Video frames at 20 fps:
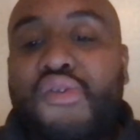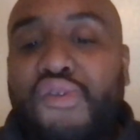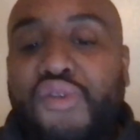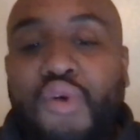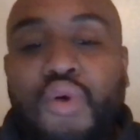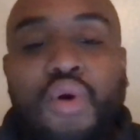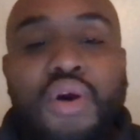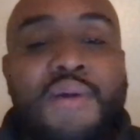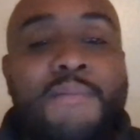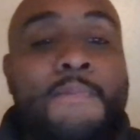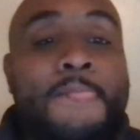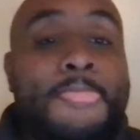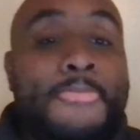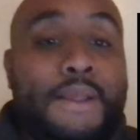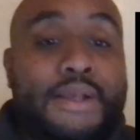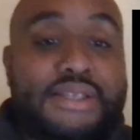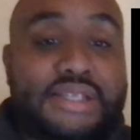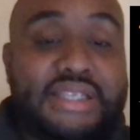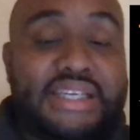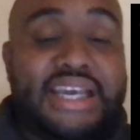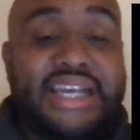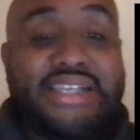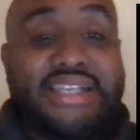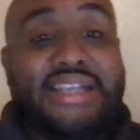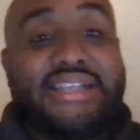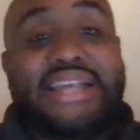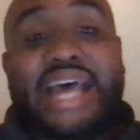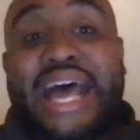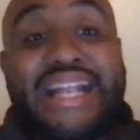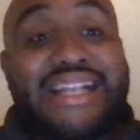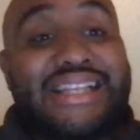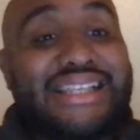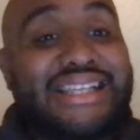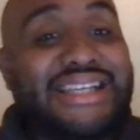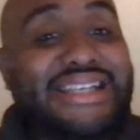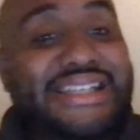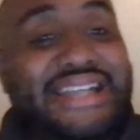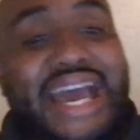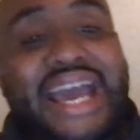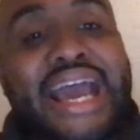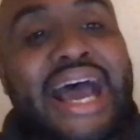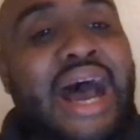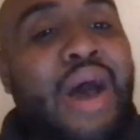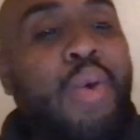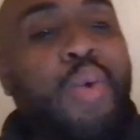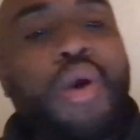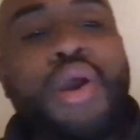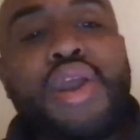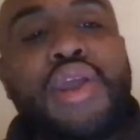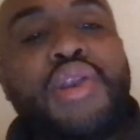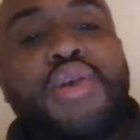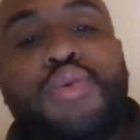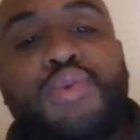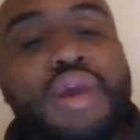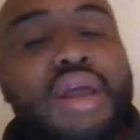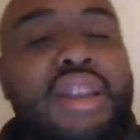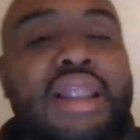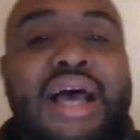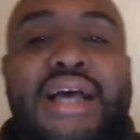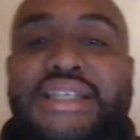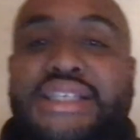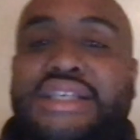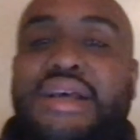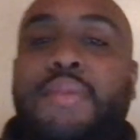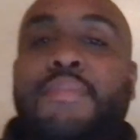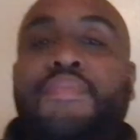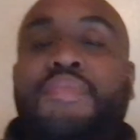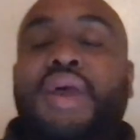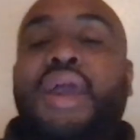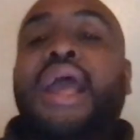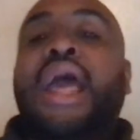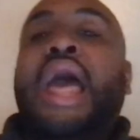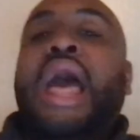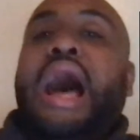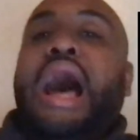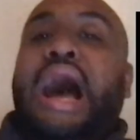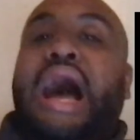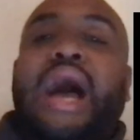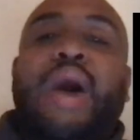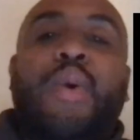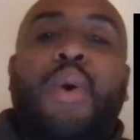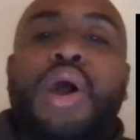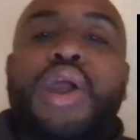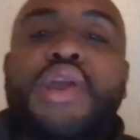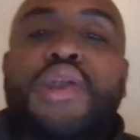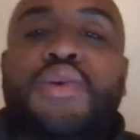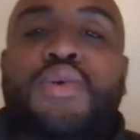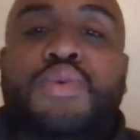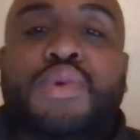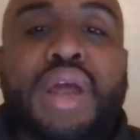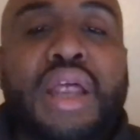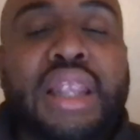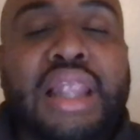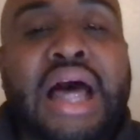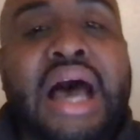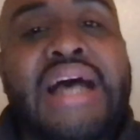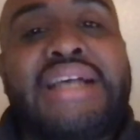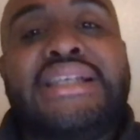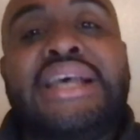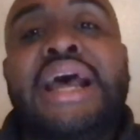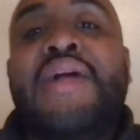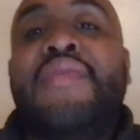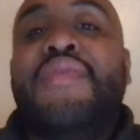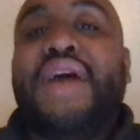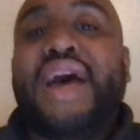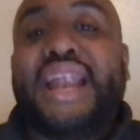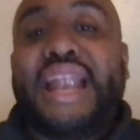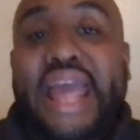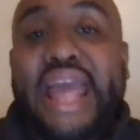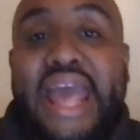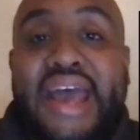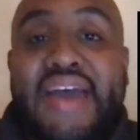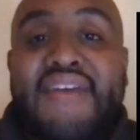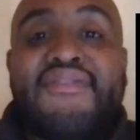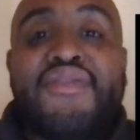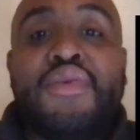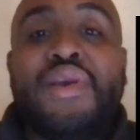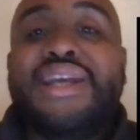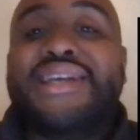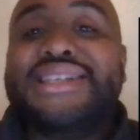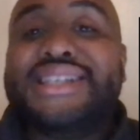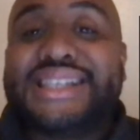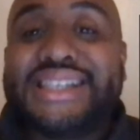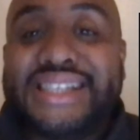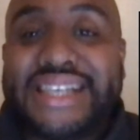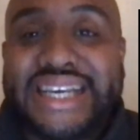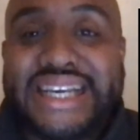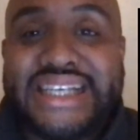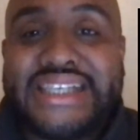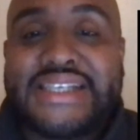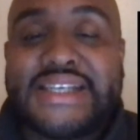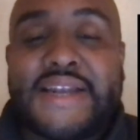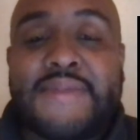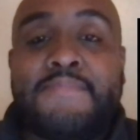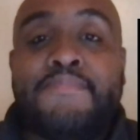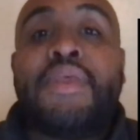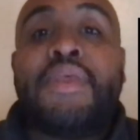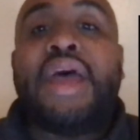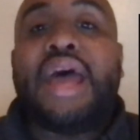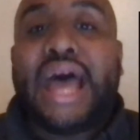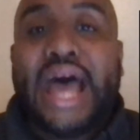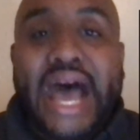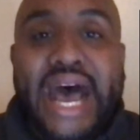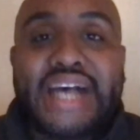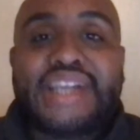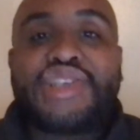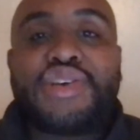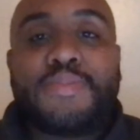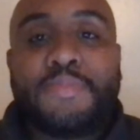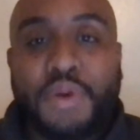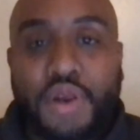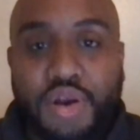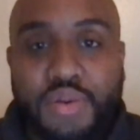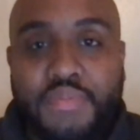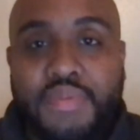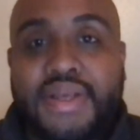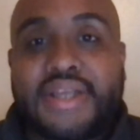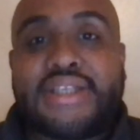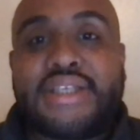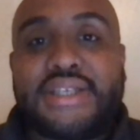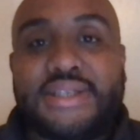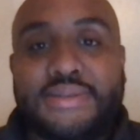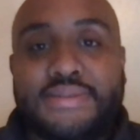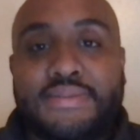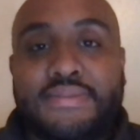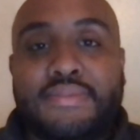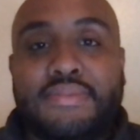four seasons. And today, I want you to realize something. I want you to realize that every season has a purpose,